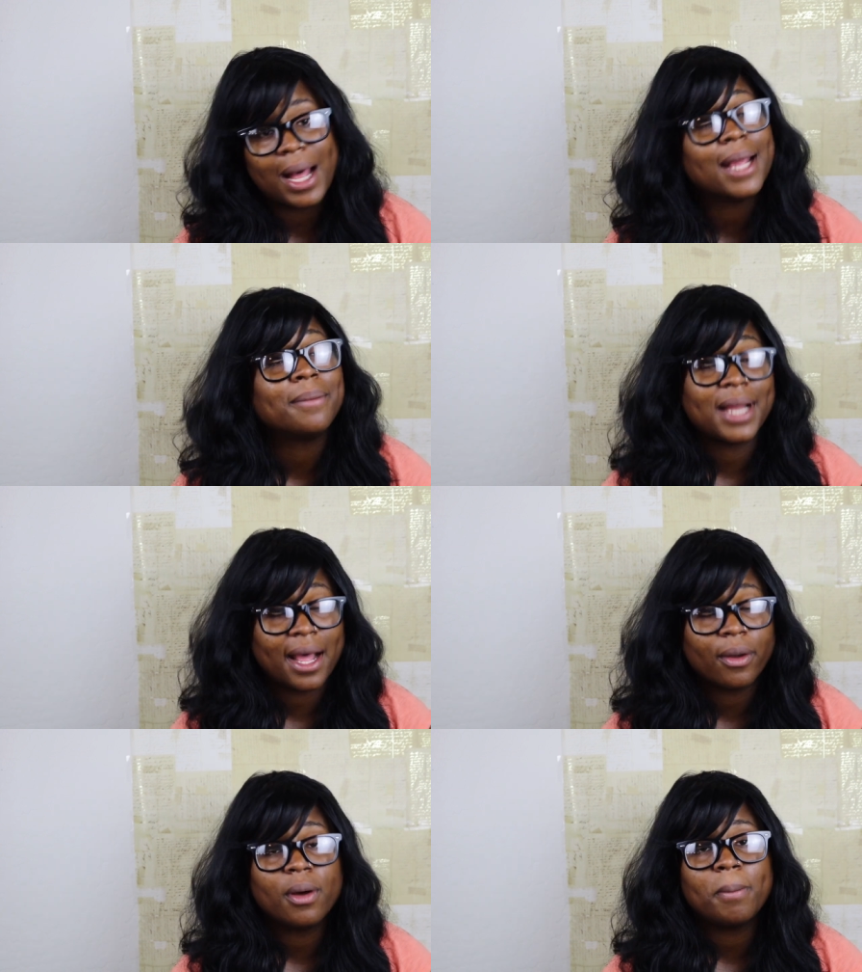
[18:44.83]
I am
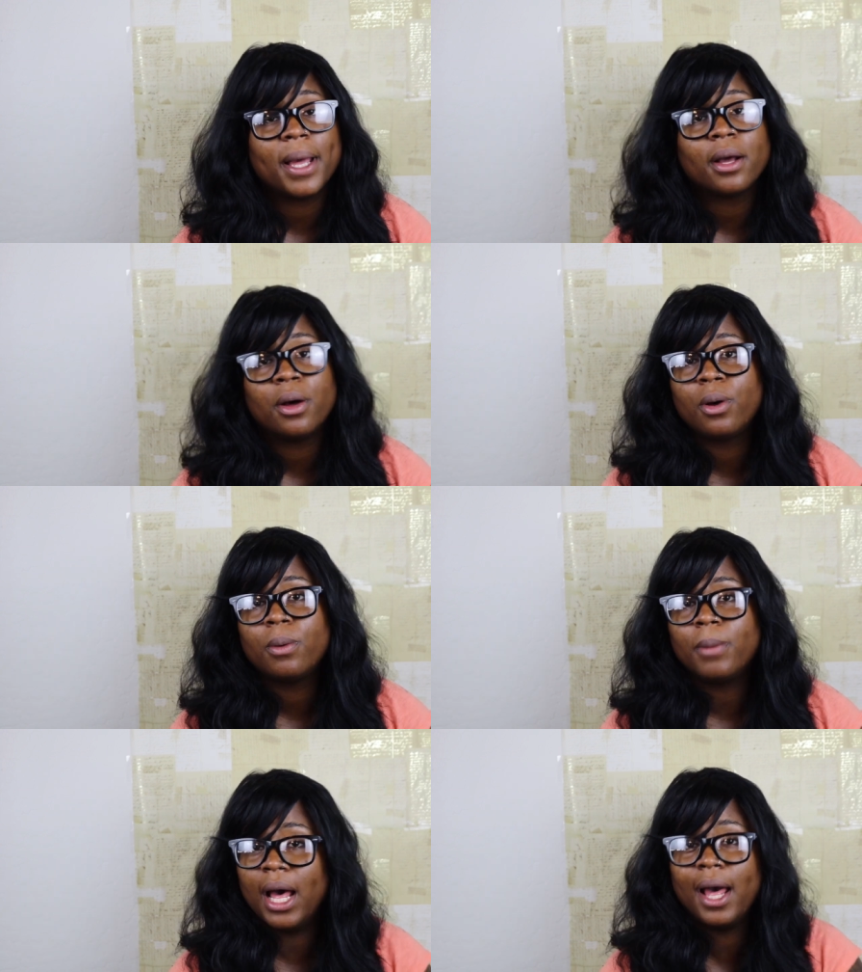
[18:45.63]
not going back
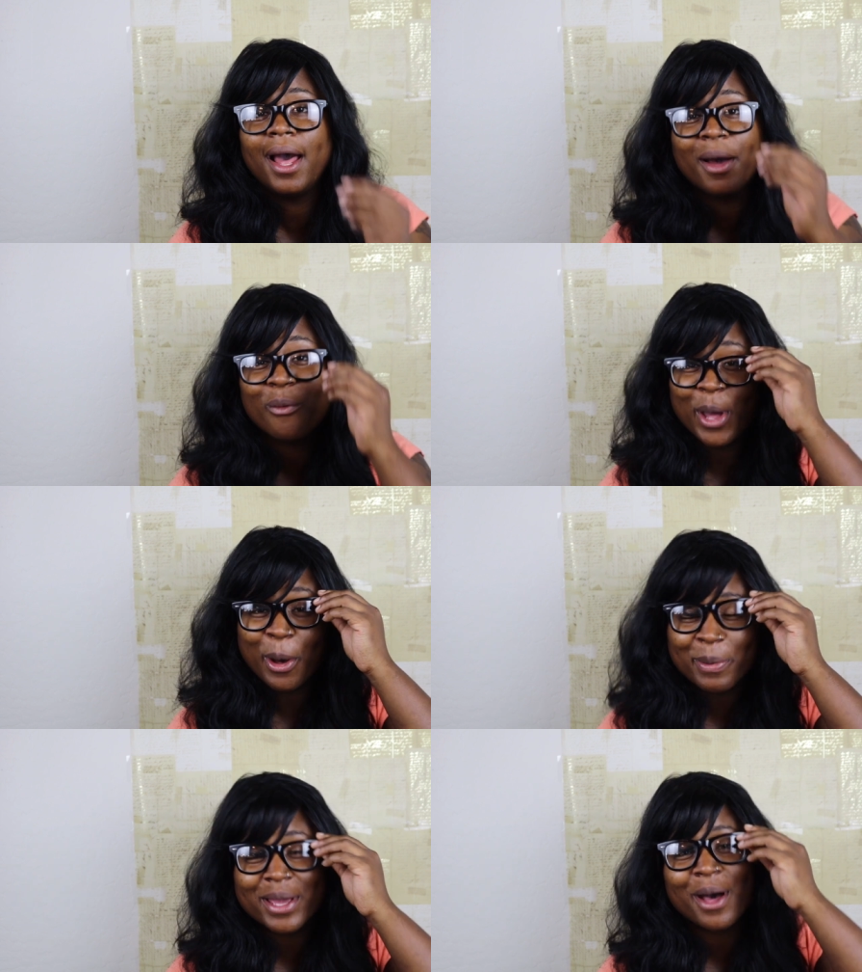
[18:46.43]
home. I
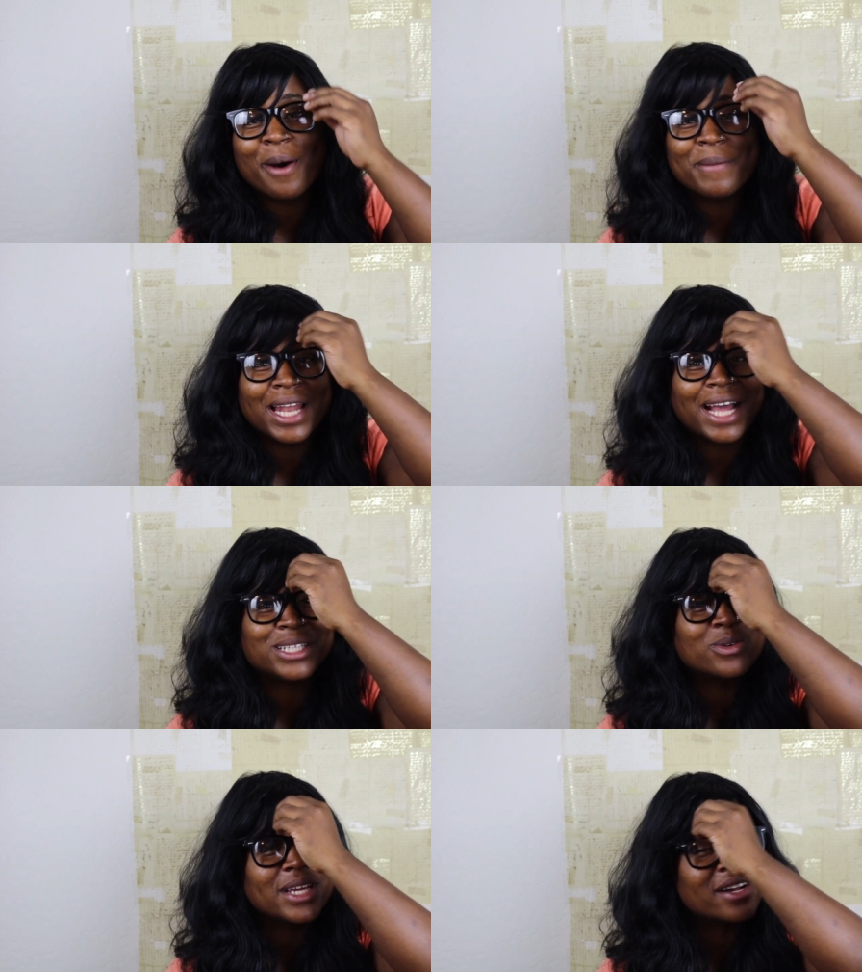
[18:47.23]
will be home in
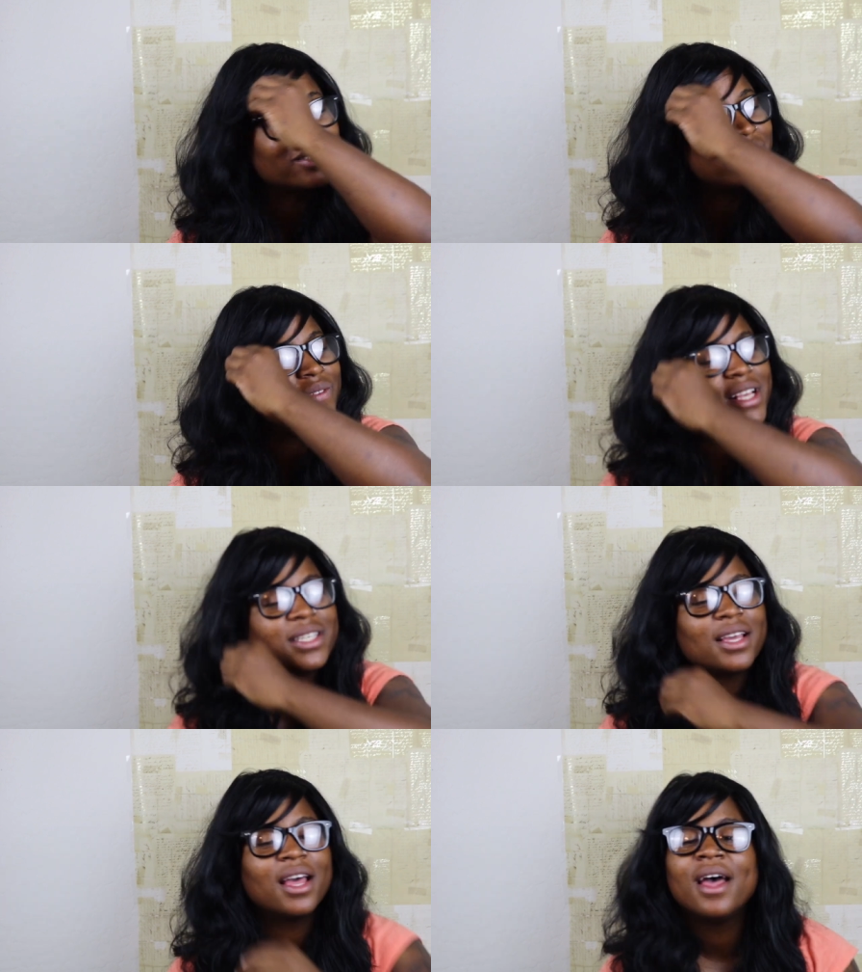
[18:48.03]
like 2 years to
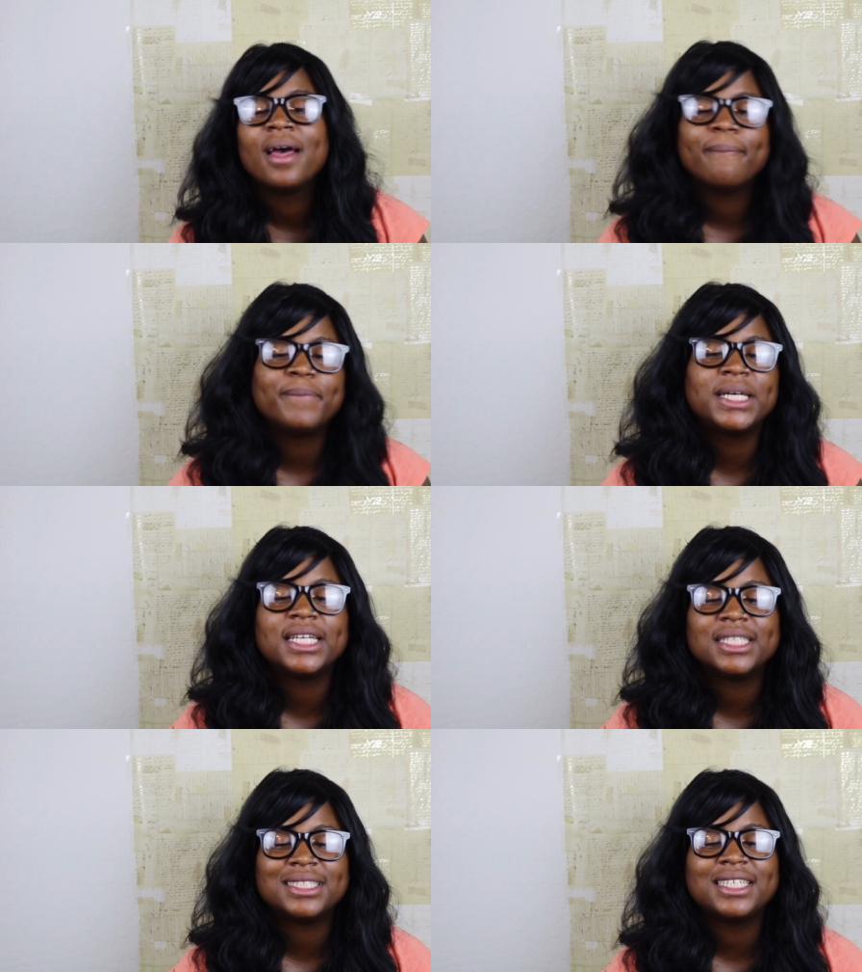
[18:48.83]
visit,
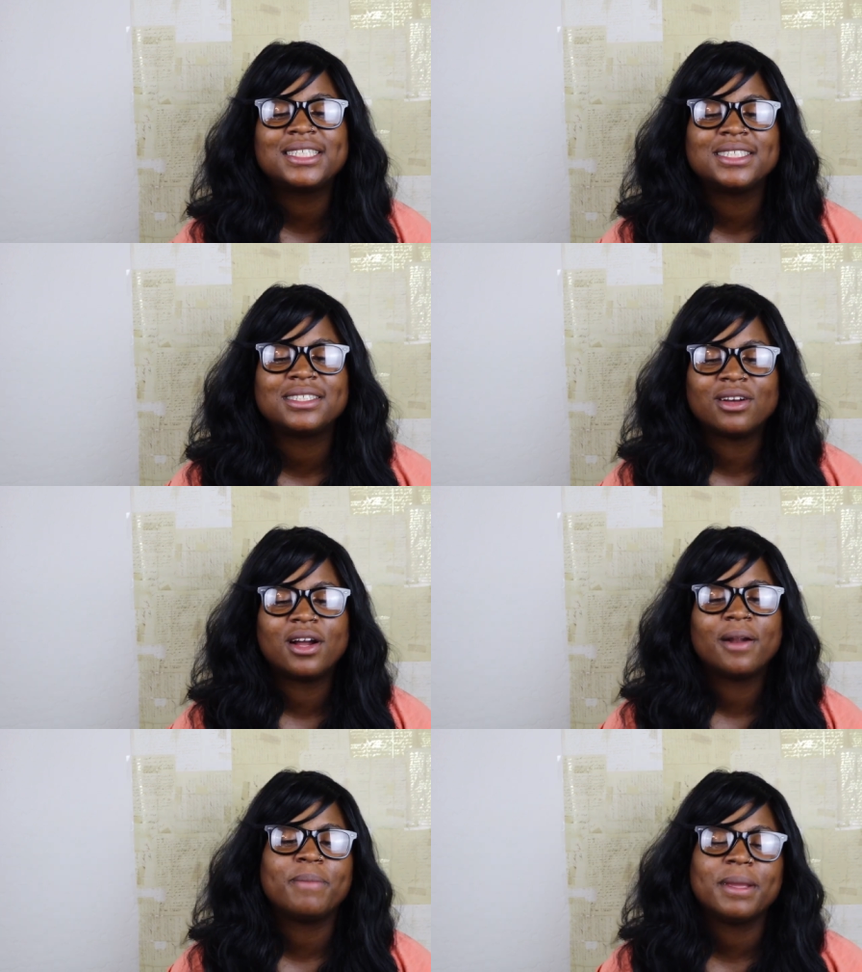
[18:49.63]
but this is
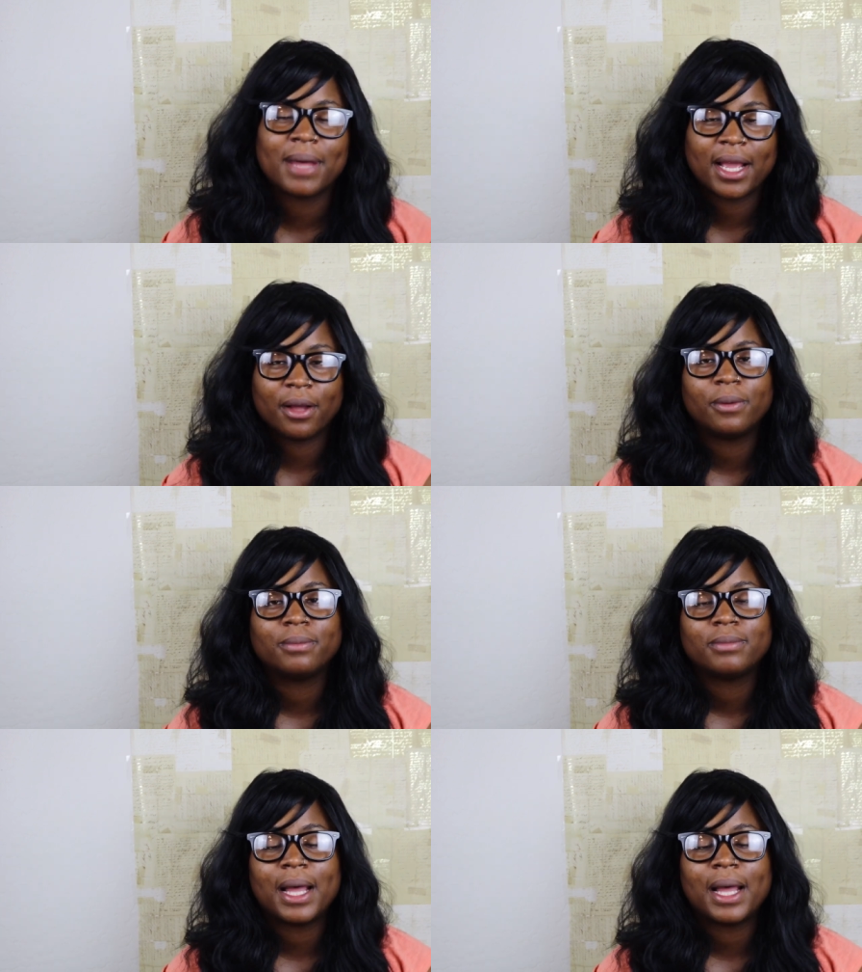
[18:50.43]
going to be my home.